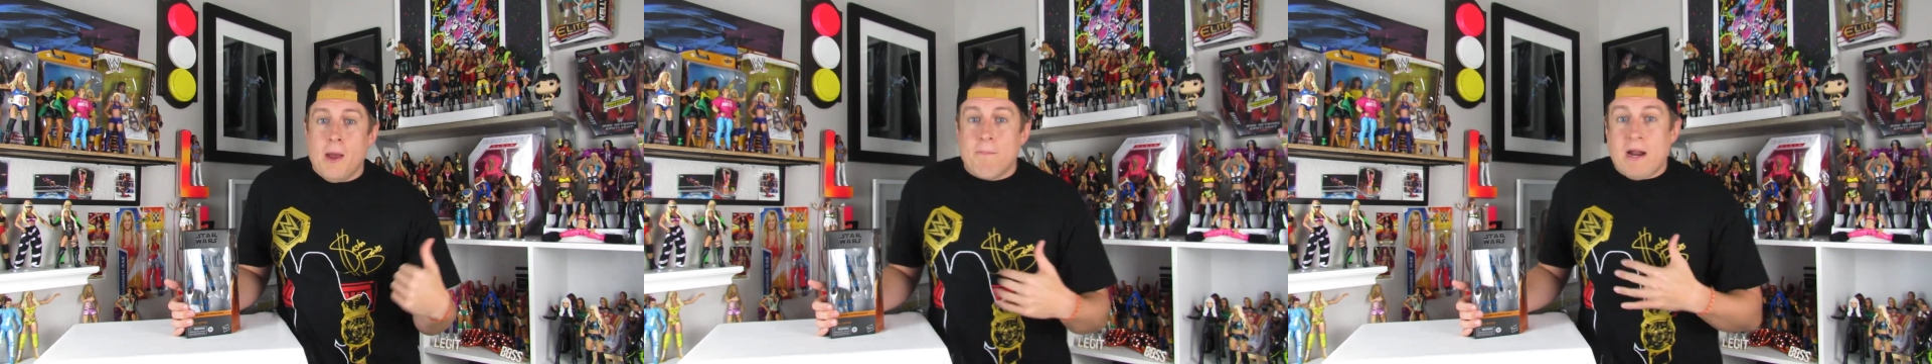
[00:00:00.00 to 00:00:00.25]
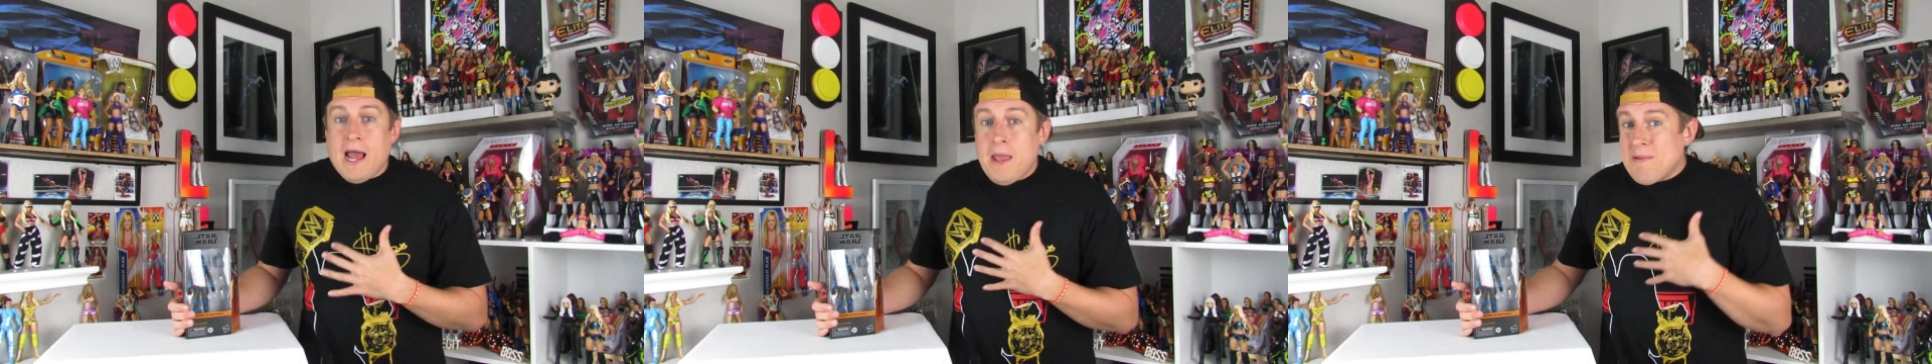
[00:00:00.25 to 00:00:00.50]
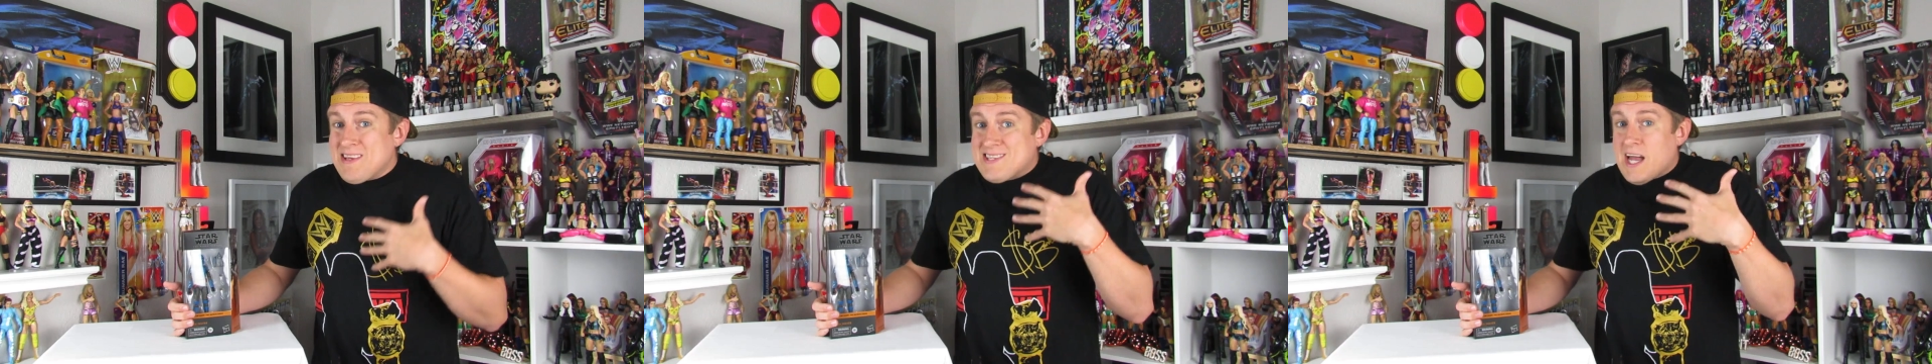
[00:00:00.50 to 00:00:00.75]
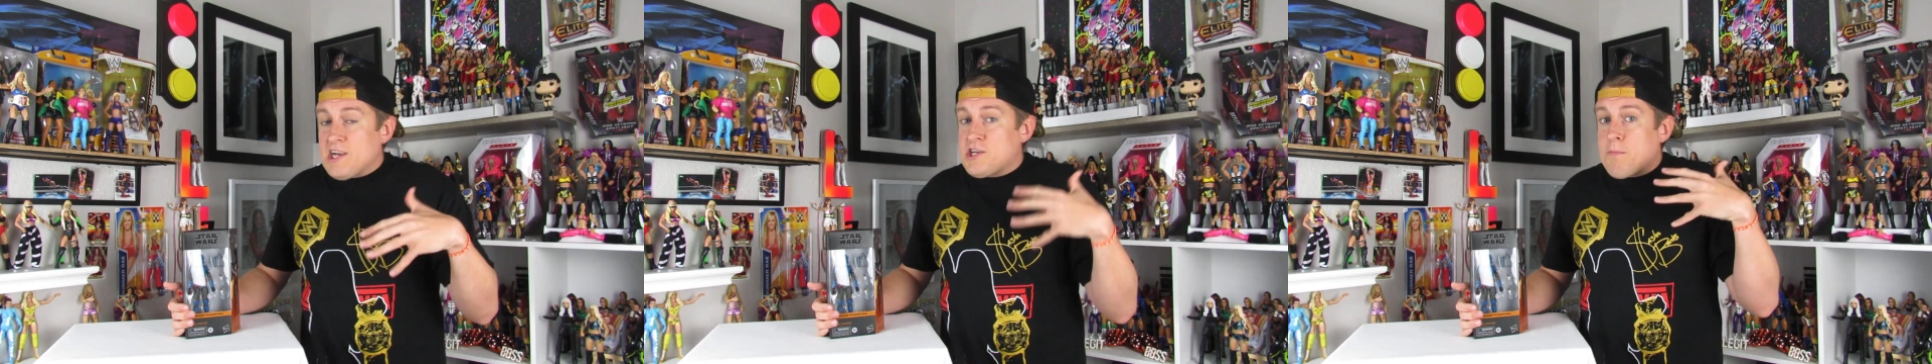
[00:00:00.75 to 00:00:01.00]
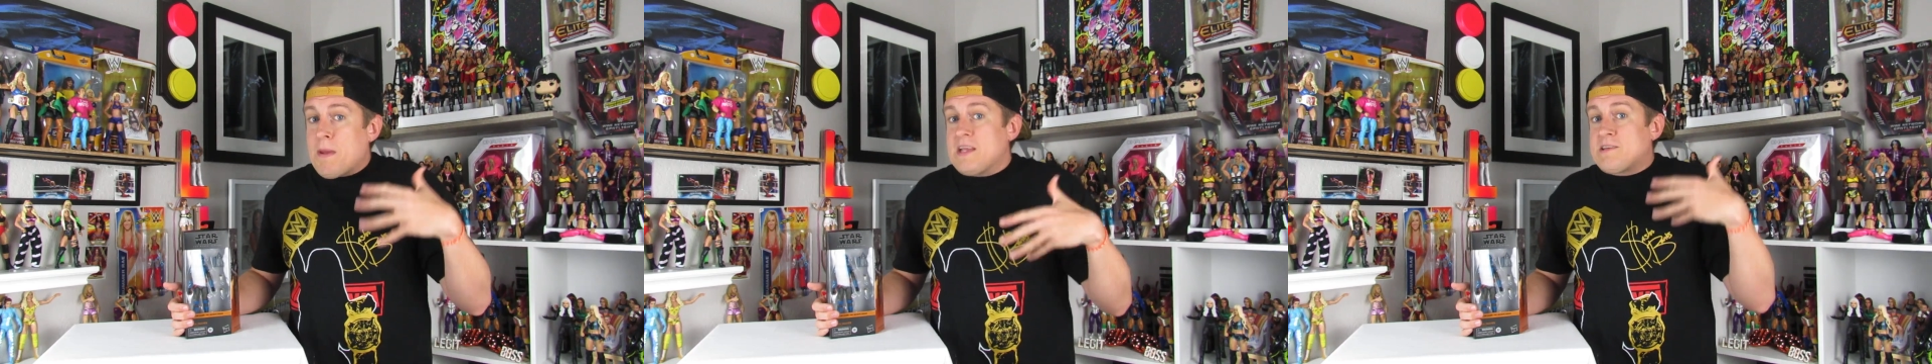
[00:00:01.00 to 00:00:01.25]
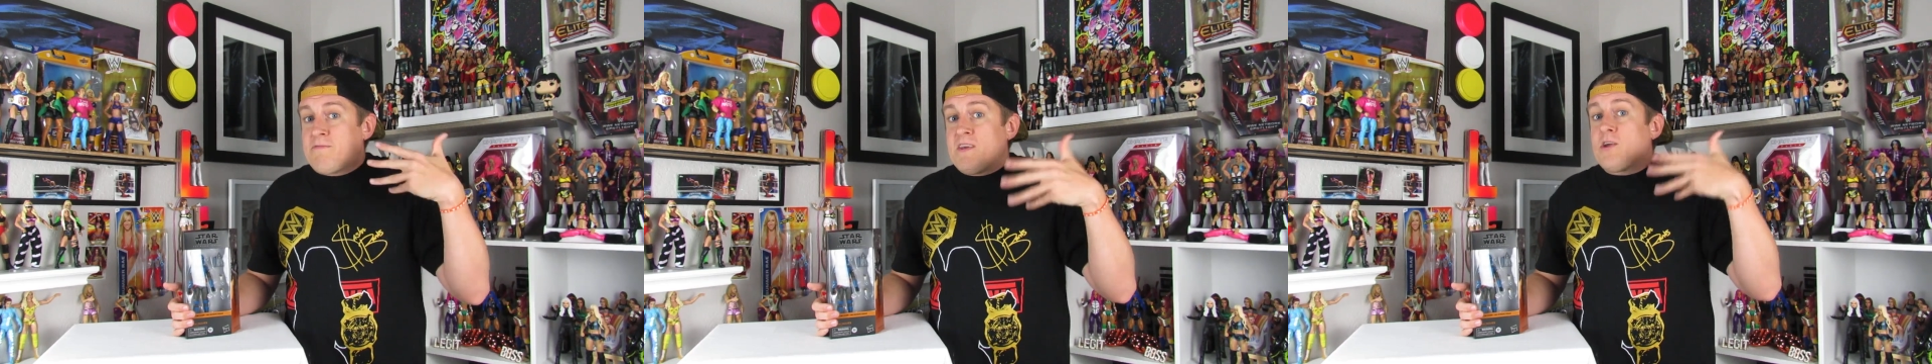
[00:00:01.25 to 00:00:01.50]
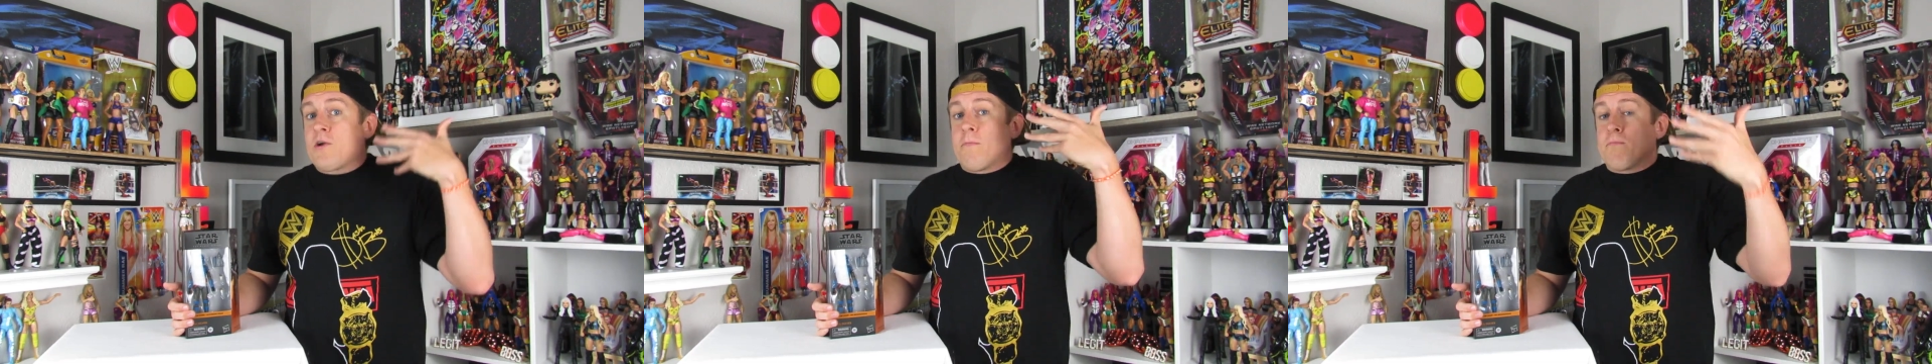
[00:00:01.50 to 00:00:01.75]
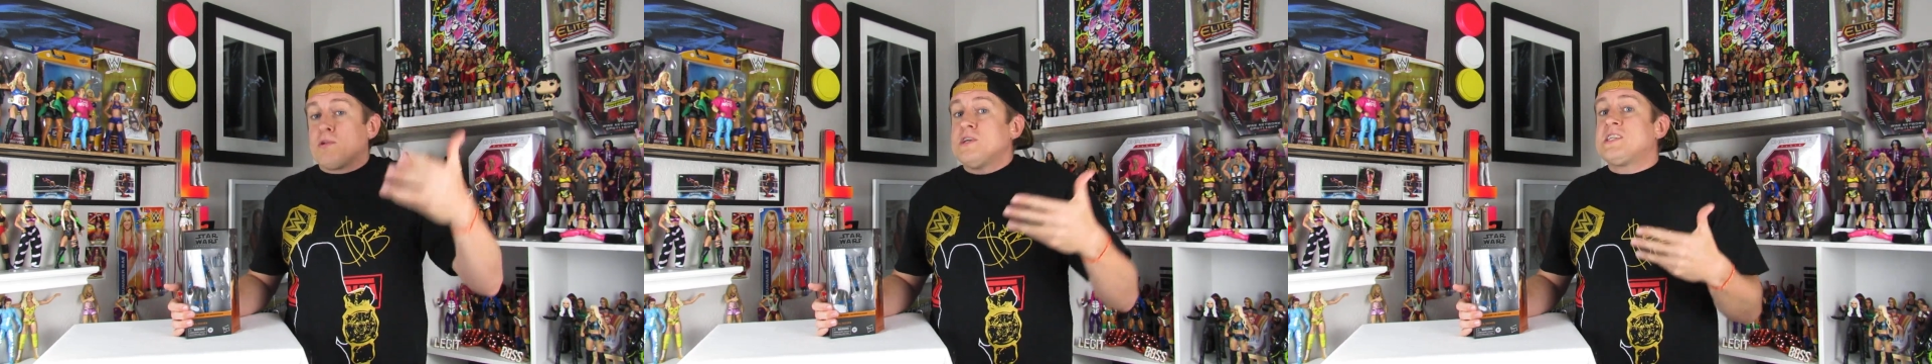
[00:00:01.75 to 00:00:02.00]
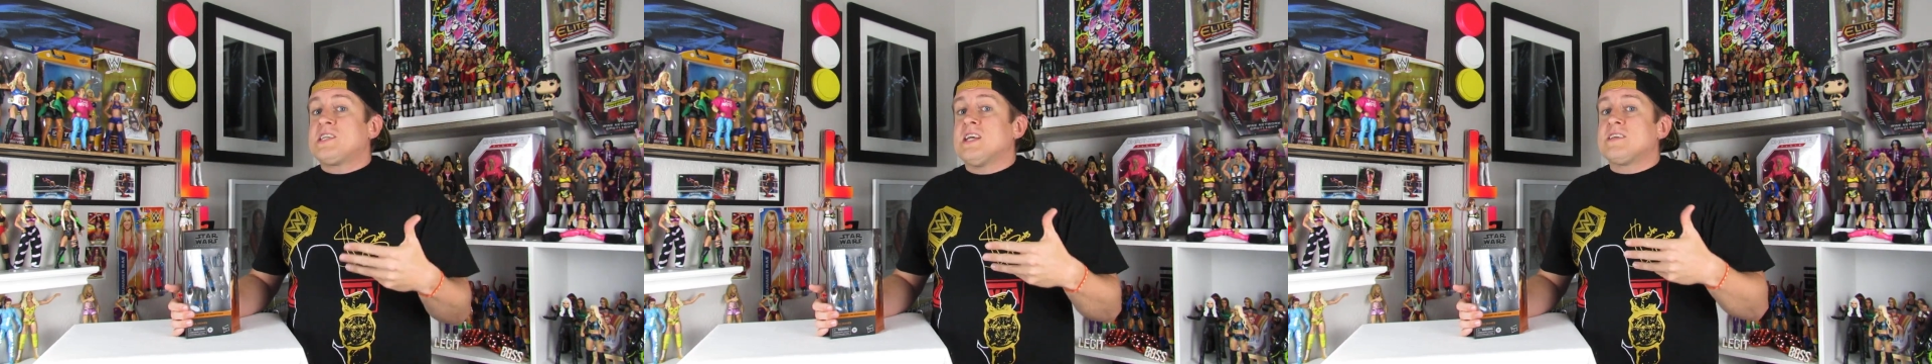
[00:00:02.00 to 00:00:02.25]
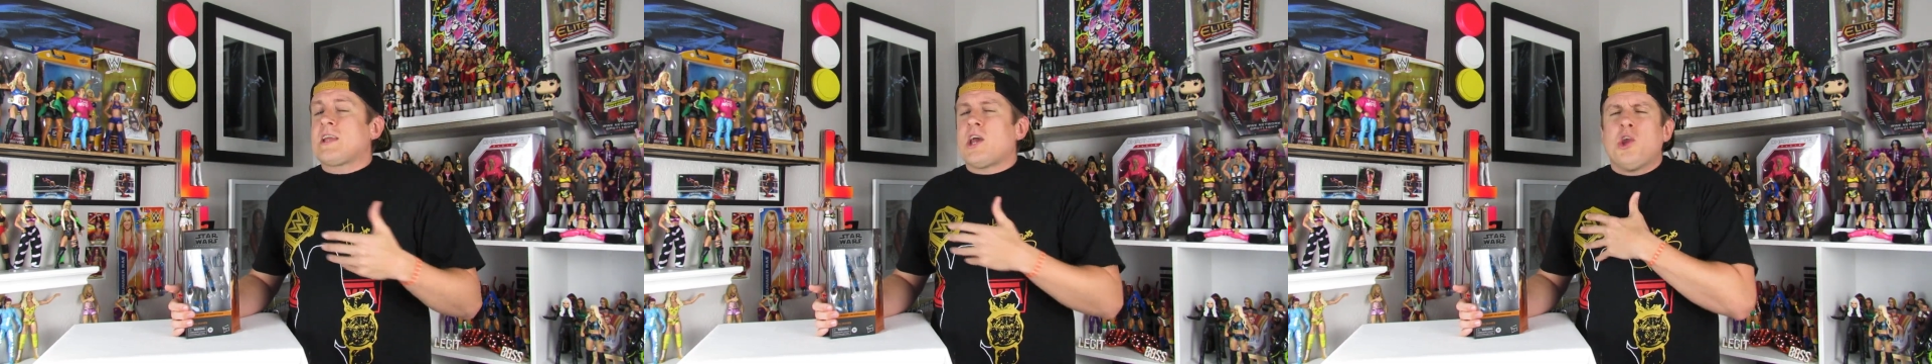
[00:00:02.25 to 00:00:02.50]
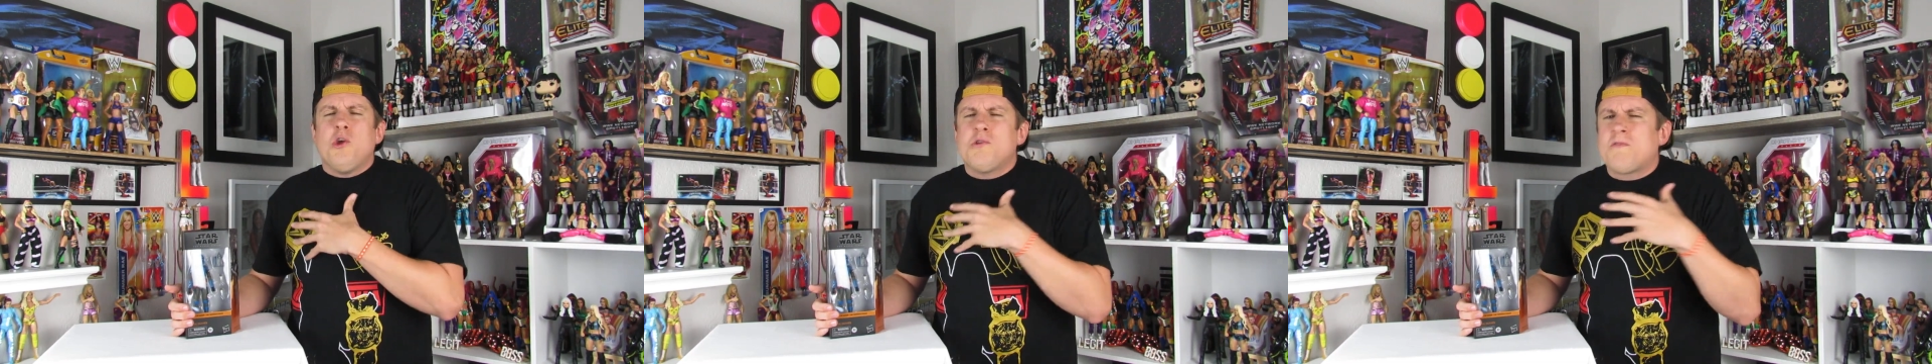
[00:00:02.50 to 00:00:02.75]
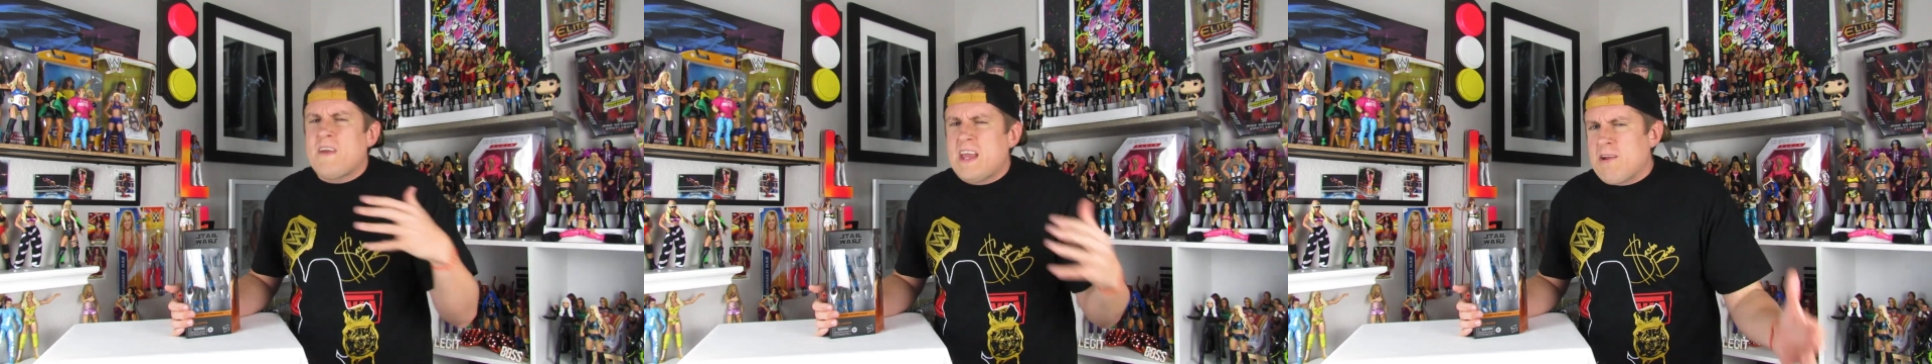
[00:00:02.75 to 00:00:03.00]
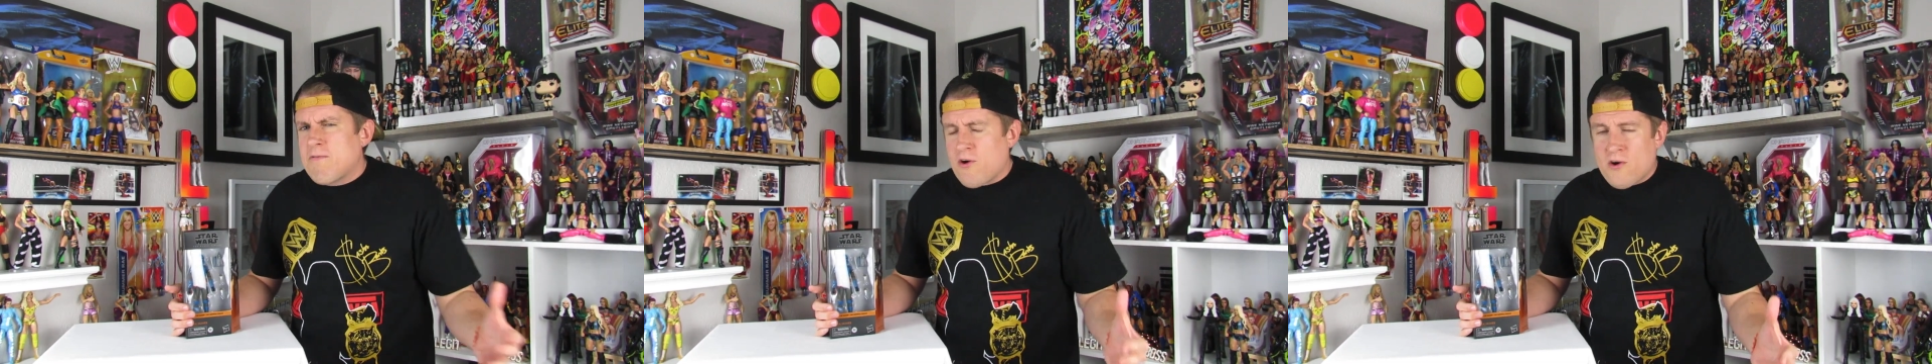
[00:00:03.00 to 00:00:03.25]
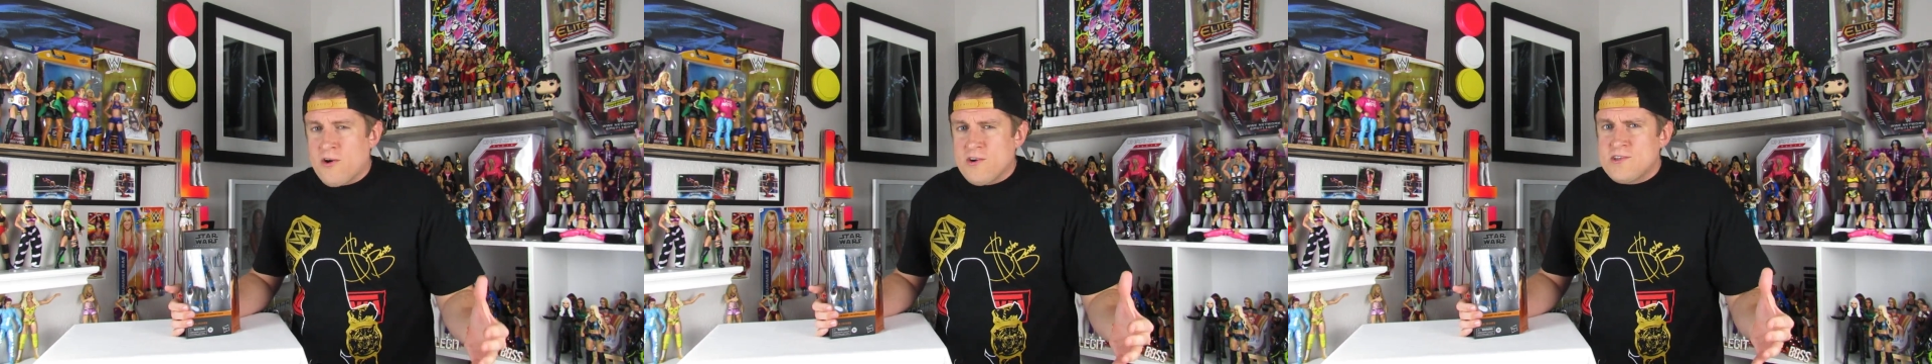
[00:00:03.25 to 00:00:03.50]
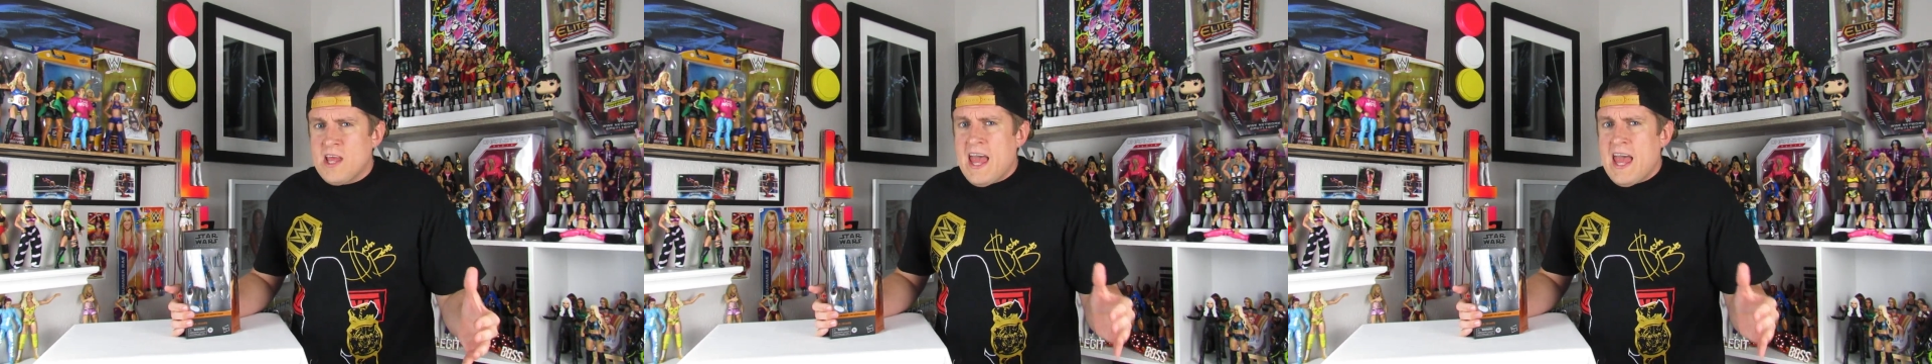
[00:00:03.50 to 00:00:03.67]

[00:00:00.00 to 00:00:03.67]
but I am a Sasha Banks figure completionist, a huge fan of hers,